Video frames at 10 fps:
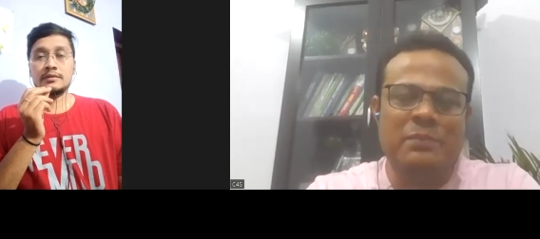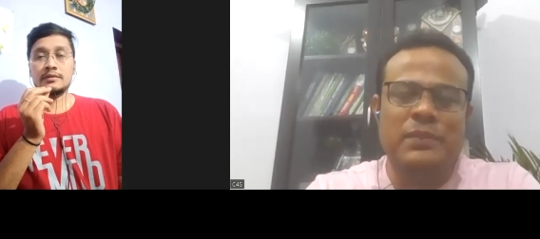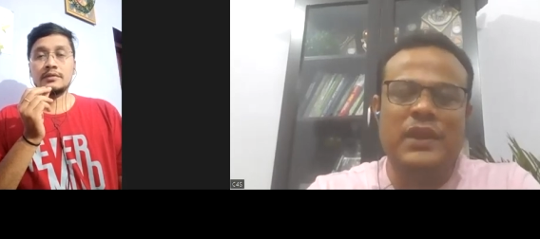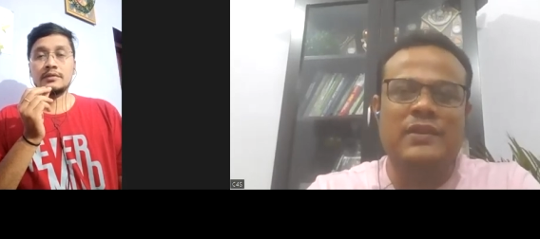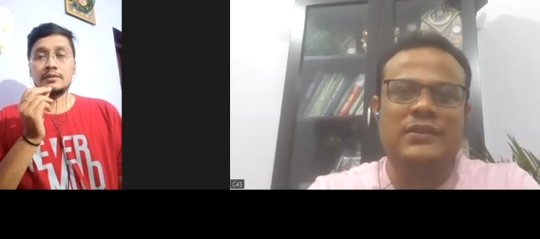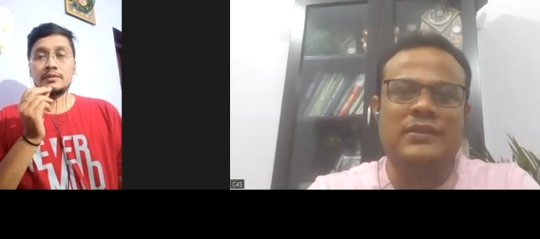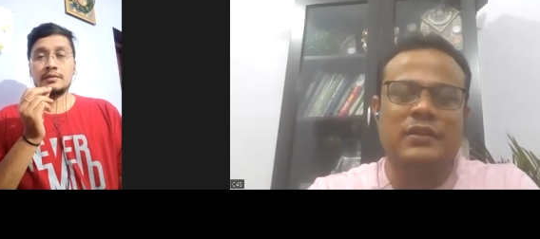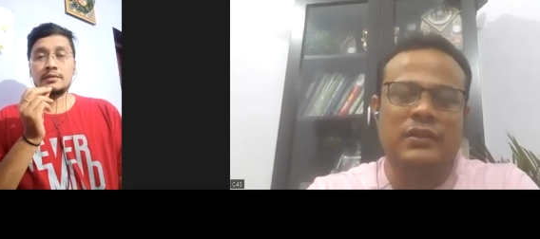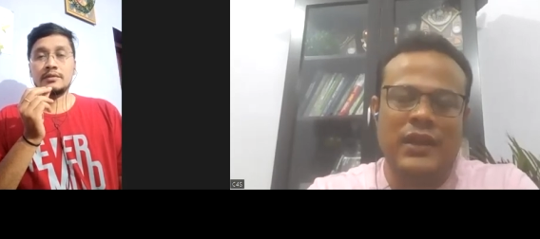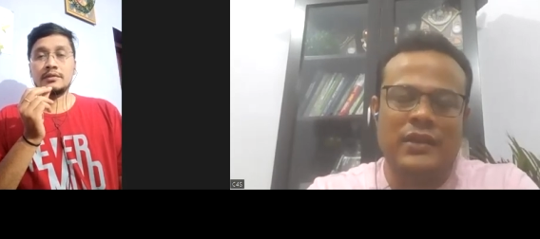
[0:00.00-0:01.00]
Speaker 1: keep things,
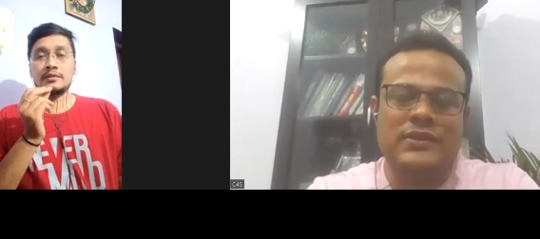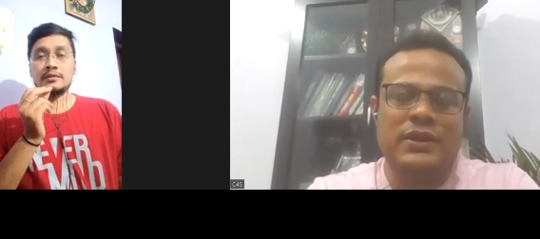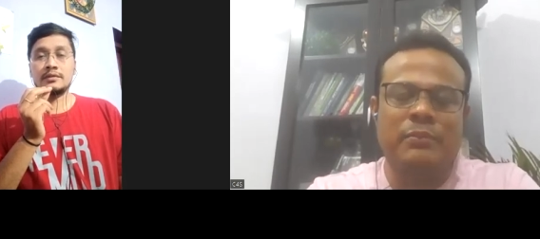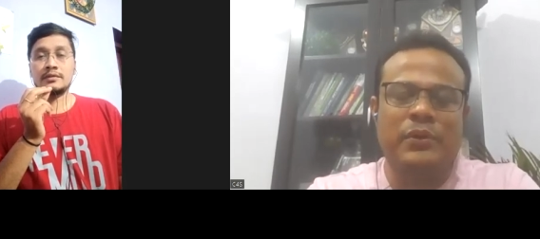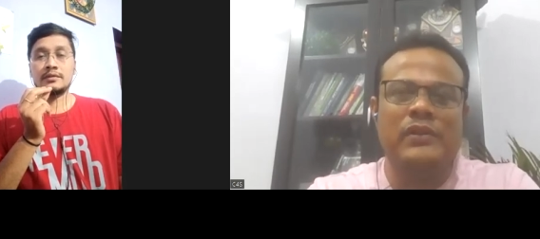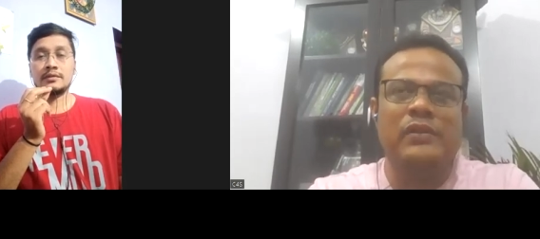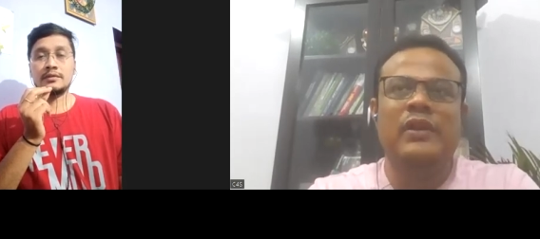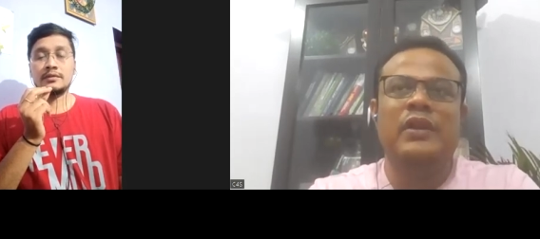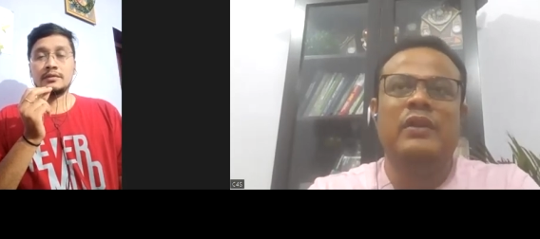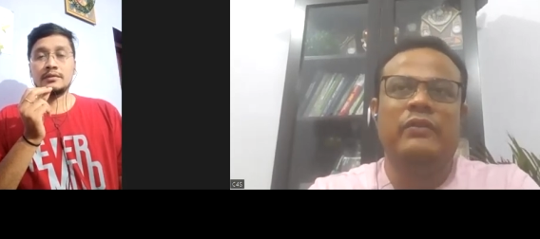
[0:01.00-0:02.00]
things simple
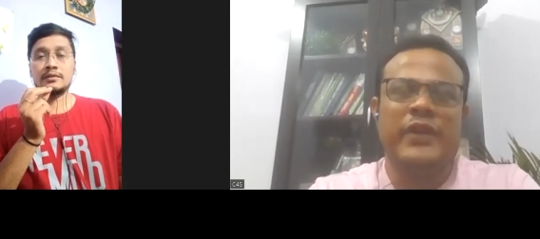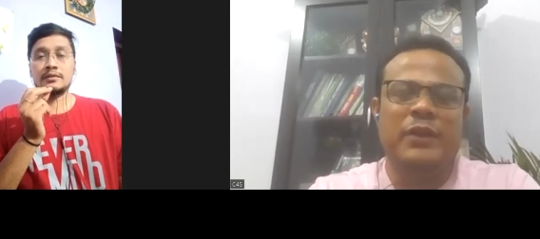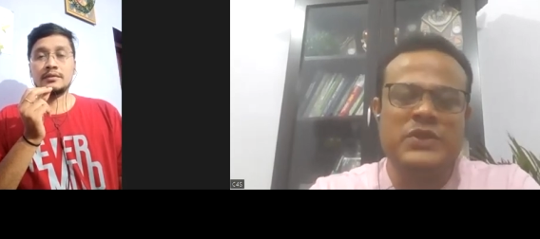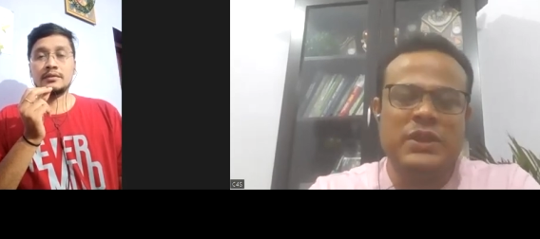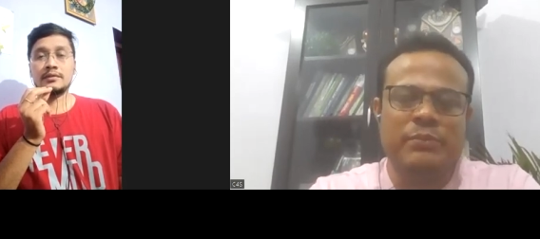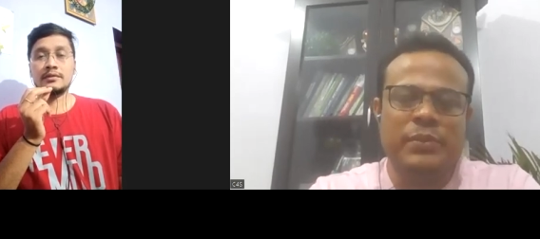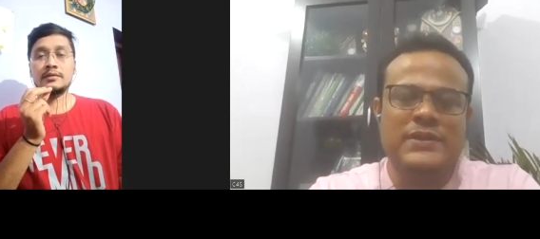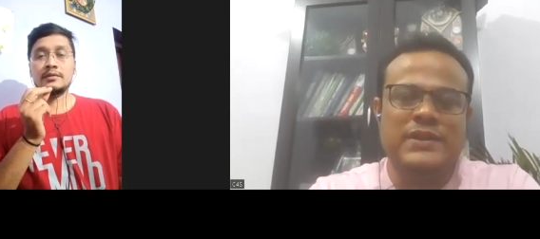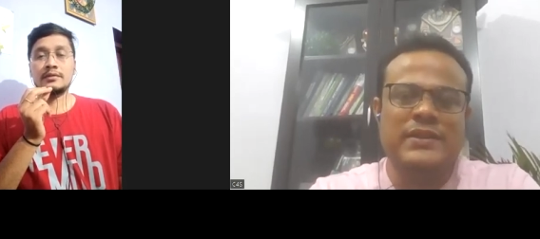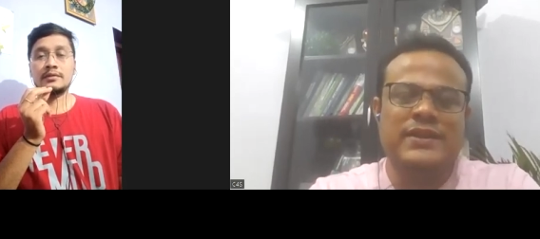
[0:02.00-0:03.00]
frame simple
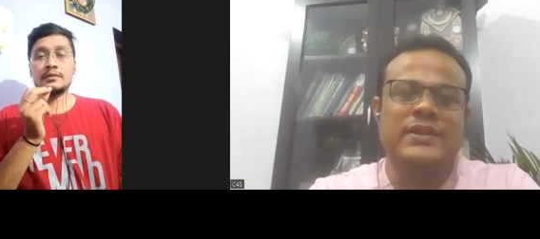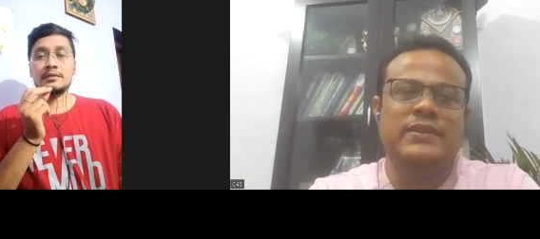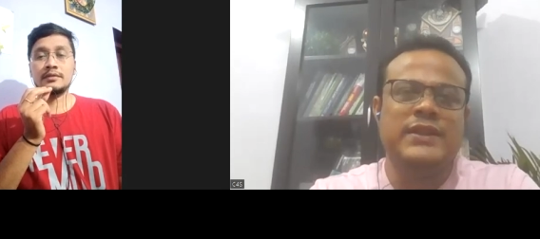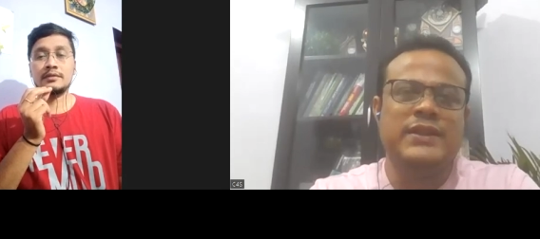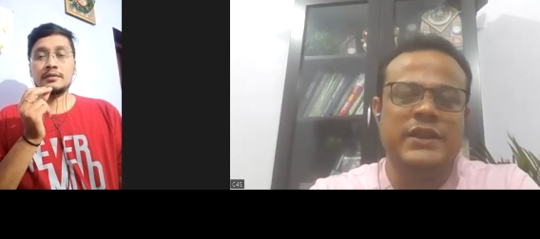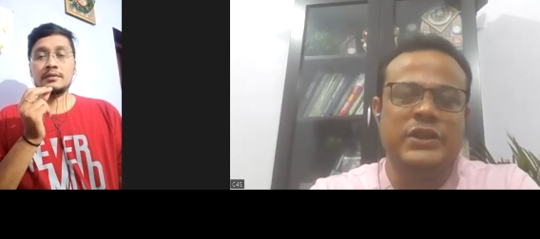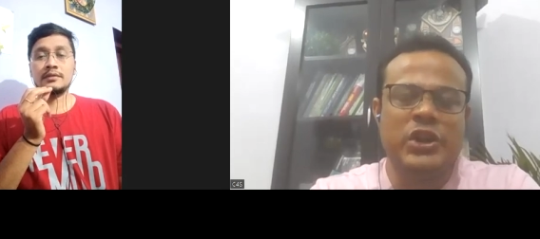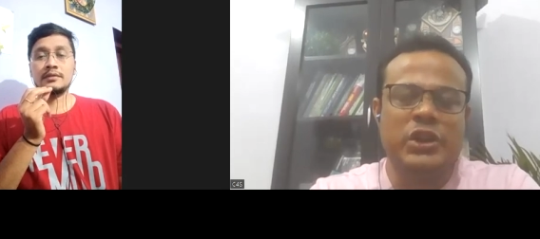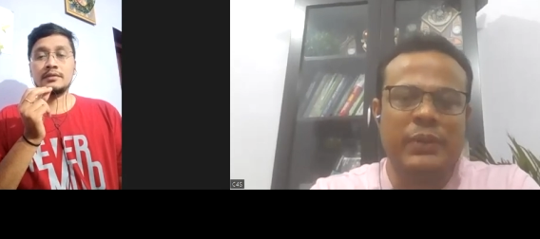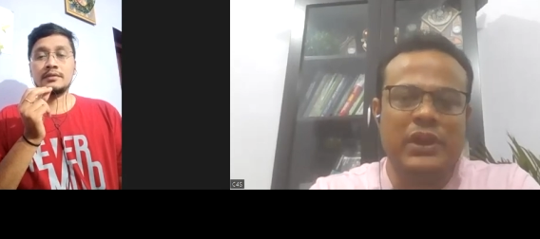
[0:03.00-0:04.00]
sentences, it
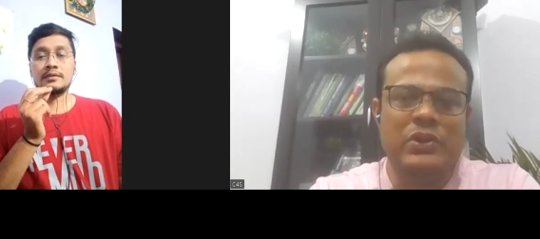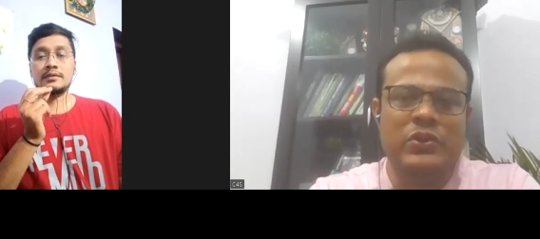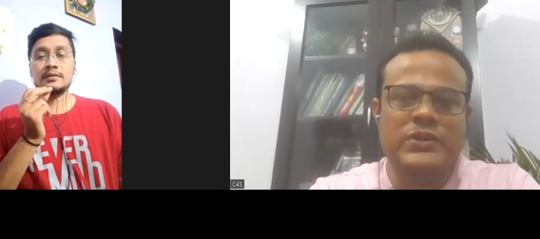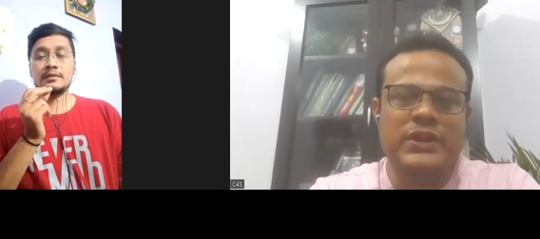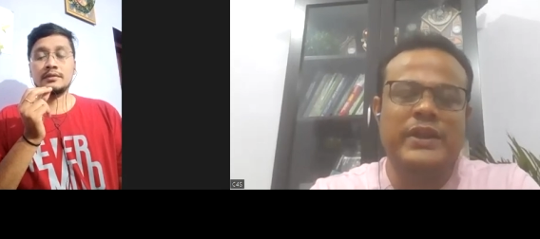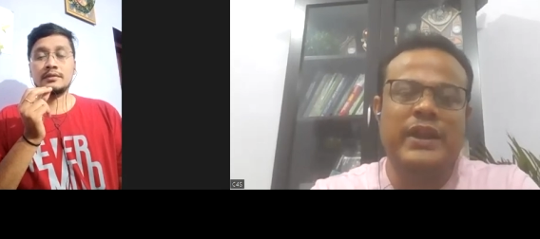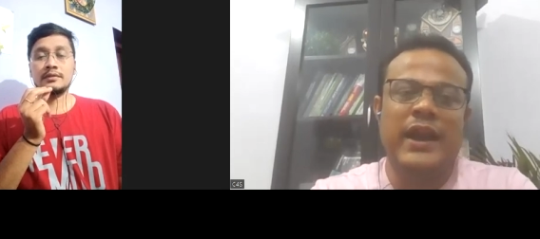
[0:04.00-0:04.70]
should be lucid.